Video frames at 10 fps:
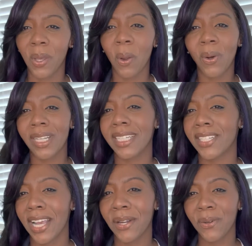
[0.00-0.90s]
On this
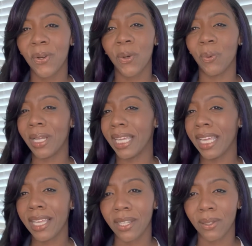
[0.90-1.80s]
channel, we
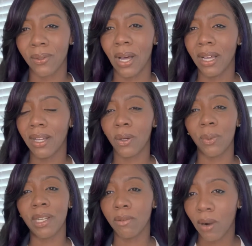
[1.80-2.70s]
heal,
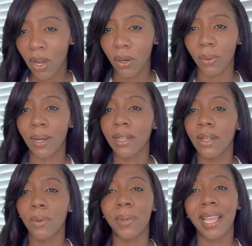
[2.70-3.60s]
we grow,
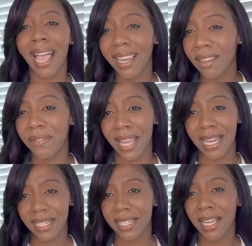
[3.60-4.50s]
we
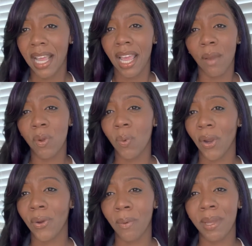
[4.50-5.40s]
elevate, and we
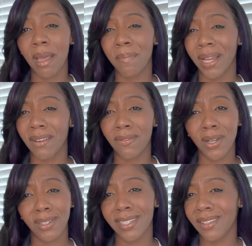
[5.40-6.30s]
work on being better
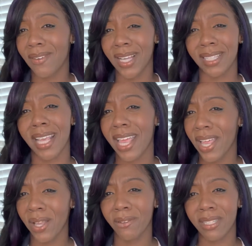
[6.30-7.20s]
versions of
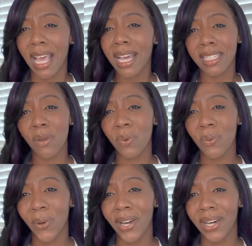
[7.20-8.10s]
ourselves than we
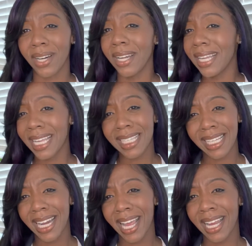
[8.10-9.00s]
were
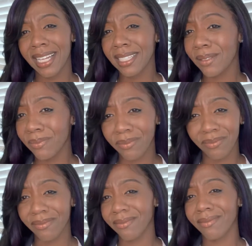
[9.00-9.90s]
yesterday.
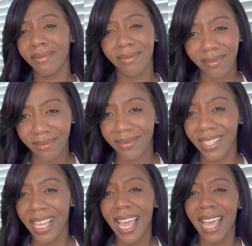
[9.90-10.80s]
Mm-hmm.
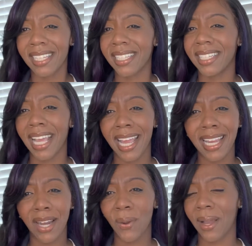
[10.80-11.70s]
And today,
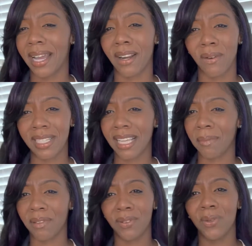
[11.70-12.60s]
I know I got a great
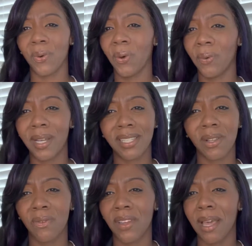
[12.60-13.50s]
topic for you always, so
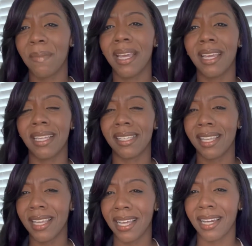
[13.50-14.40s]
fam. It is
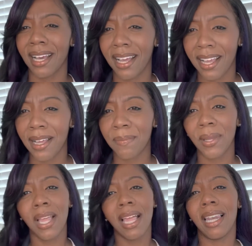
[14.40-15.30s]
heating up.
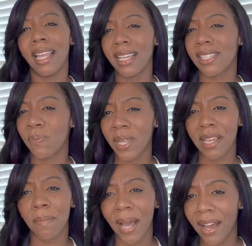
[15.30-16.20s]
Let's speak
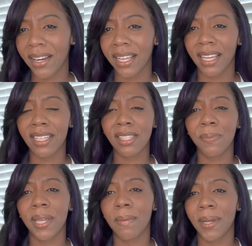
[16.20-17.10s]
about it. Let's
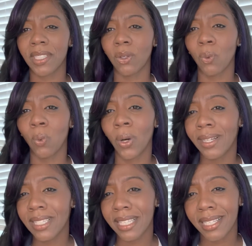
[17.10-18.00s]
speak about the
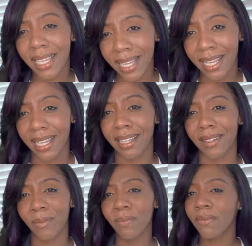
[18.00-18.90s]
one thing
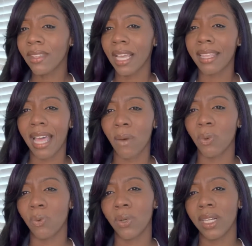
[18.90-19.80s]
that will
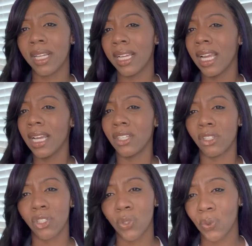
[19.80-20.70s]
really
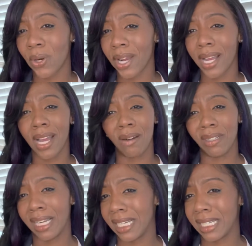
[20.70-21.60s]
destroy a
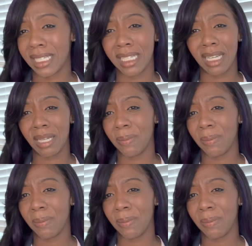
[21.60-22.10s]
relationship.